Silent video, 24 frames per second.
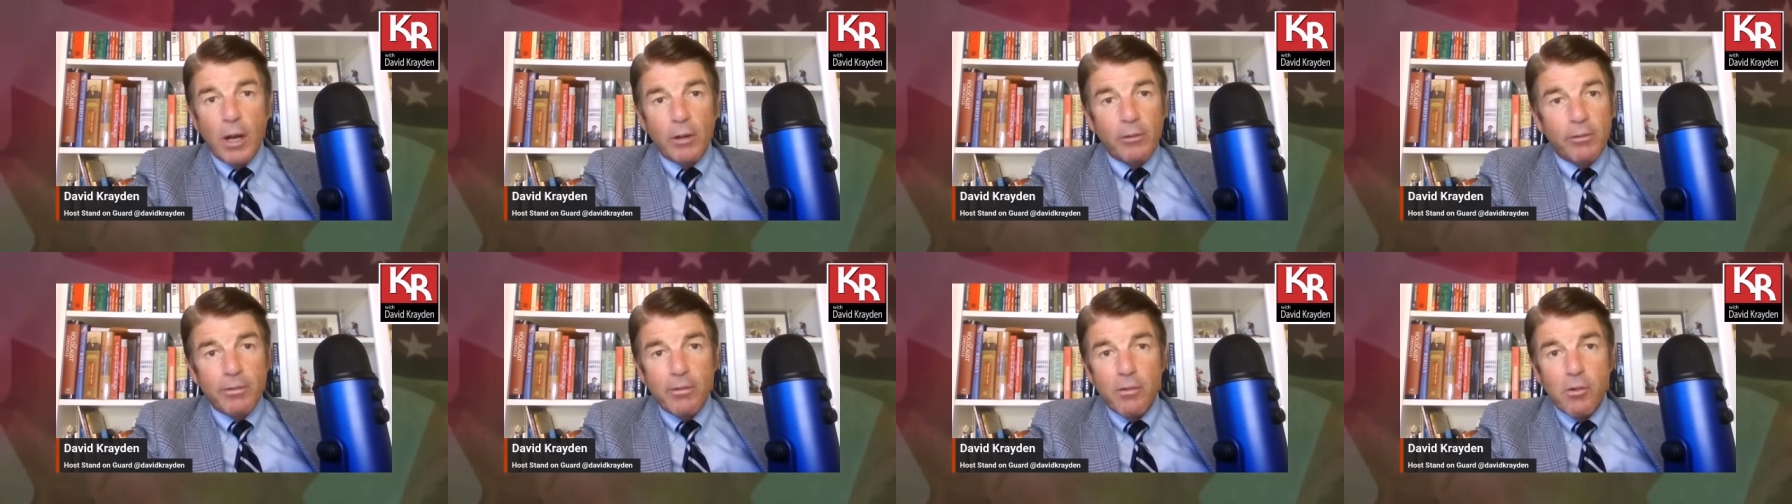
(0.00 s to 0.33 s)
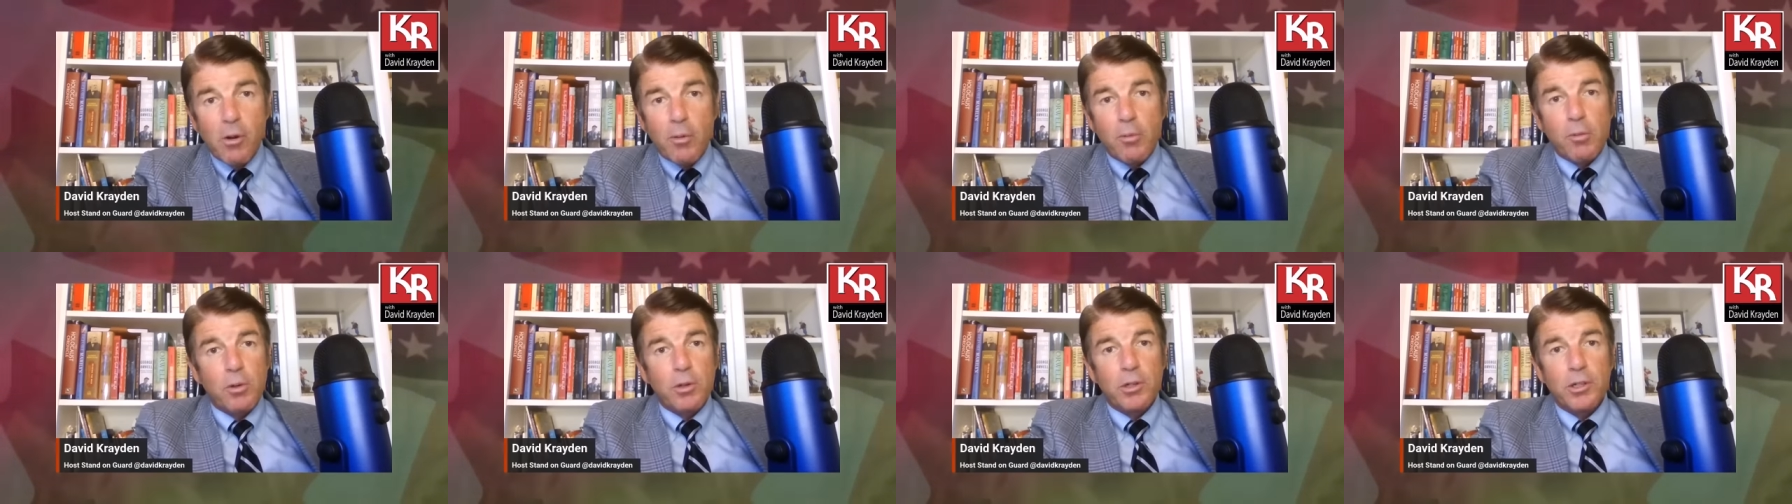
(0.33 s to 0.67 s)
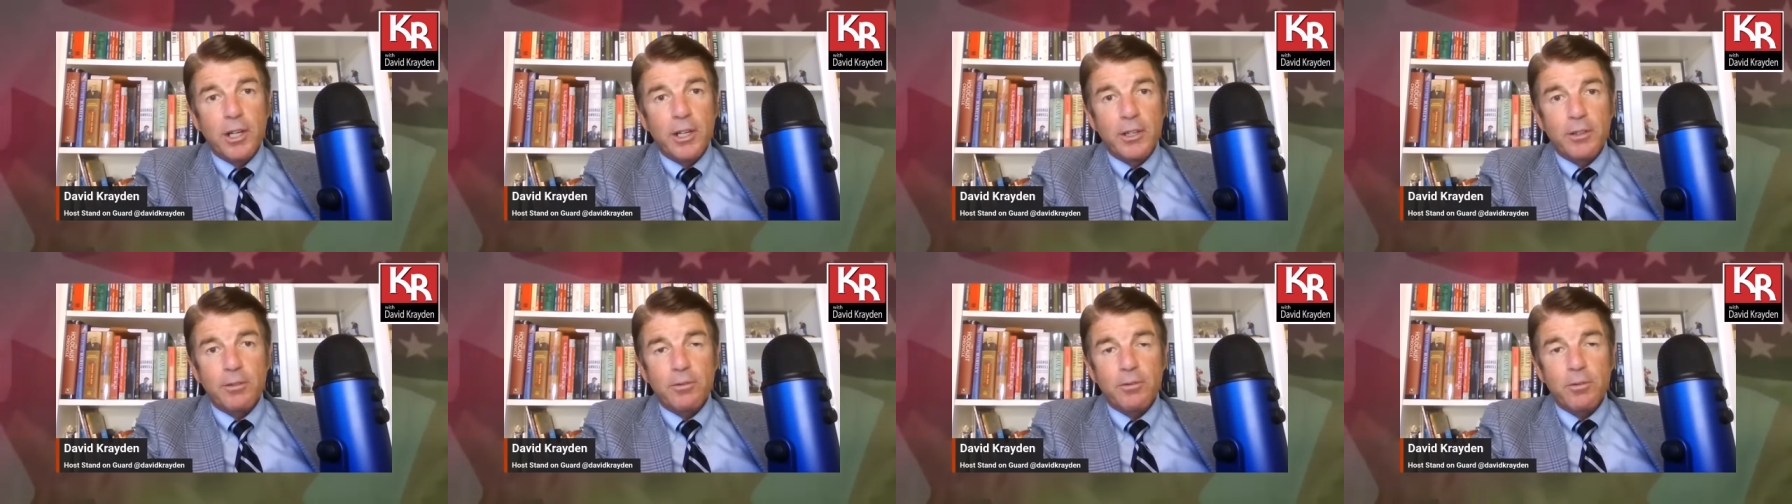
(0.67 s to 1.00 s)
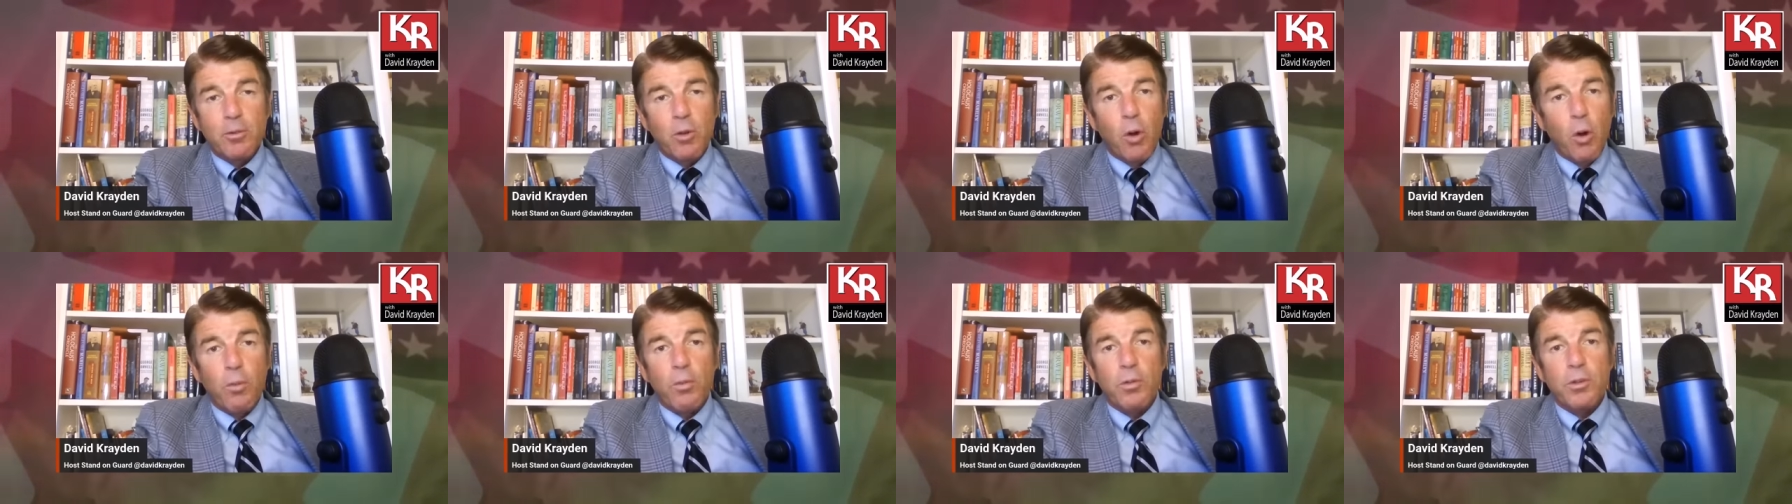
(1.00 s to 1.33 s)
one form or
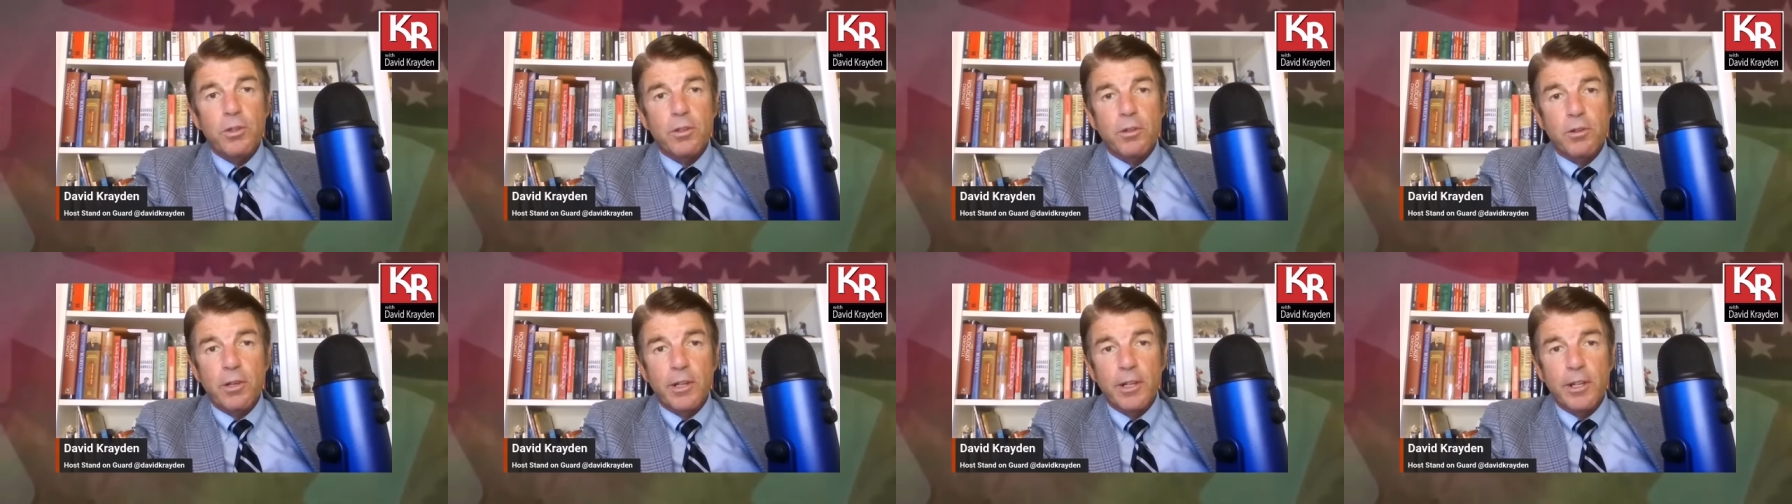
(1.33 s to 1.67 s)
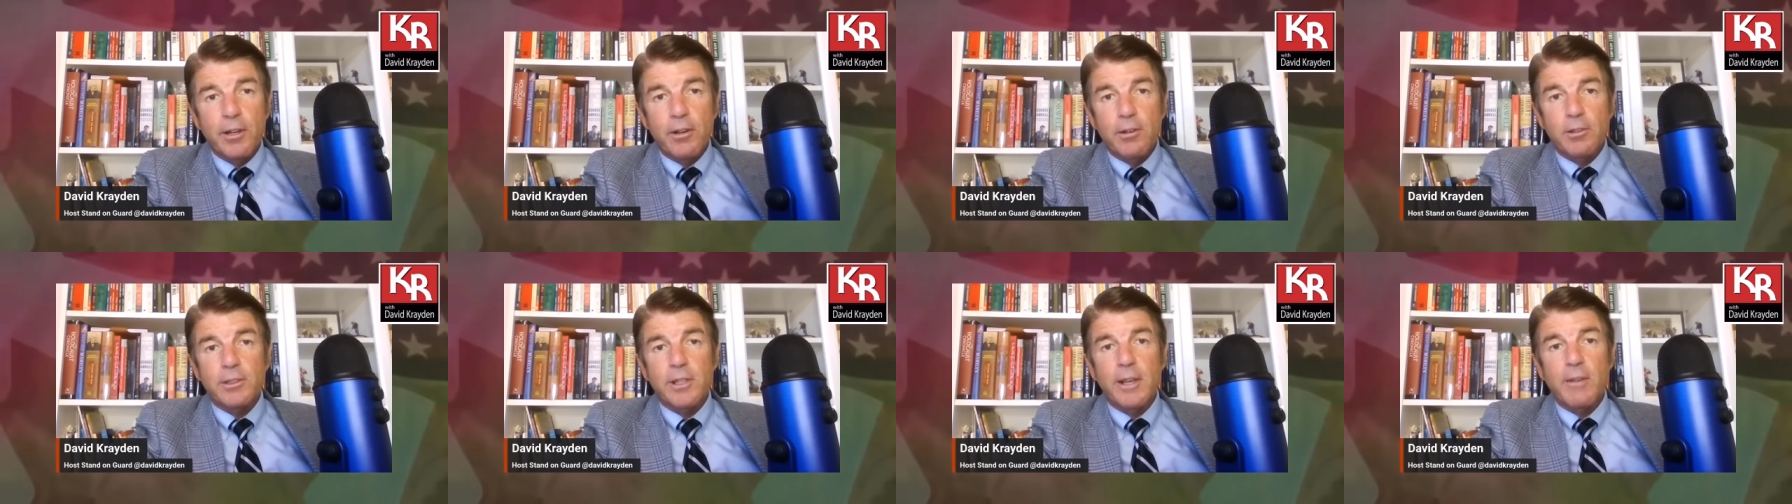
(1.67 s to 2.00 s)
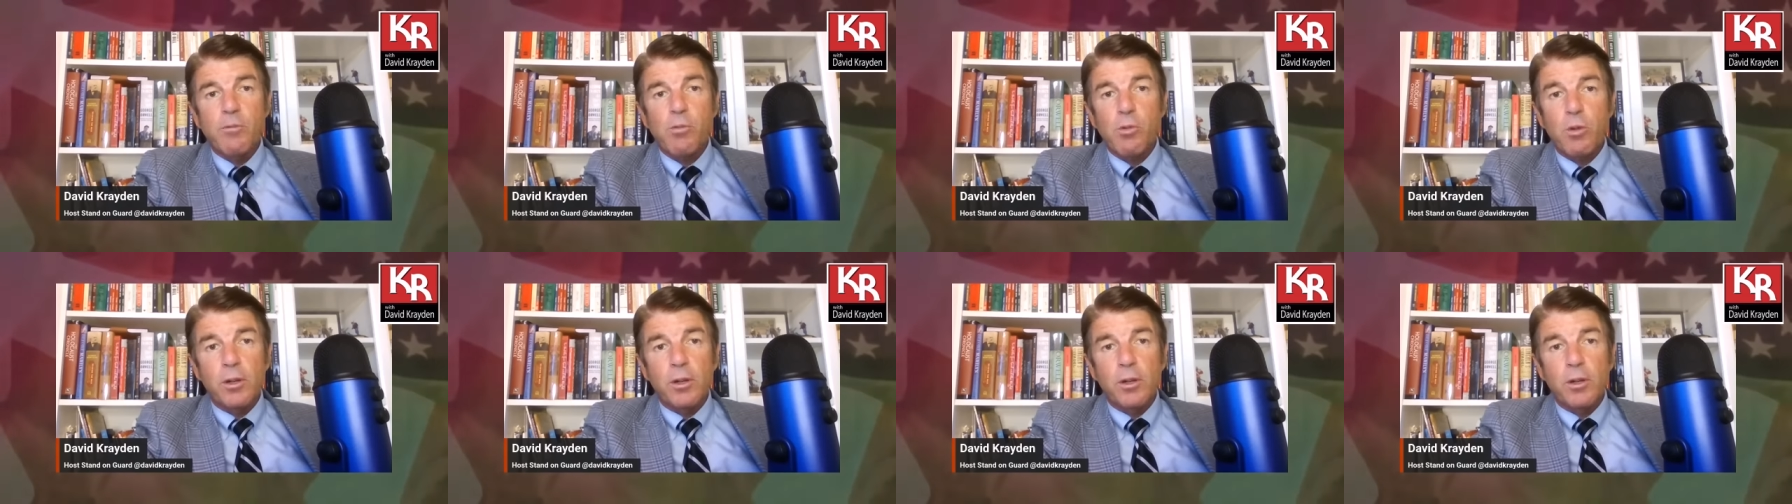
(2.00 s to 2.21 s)
another for over thirty years.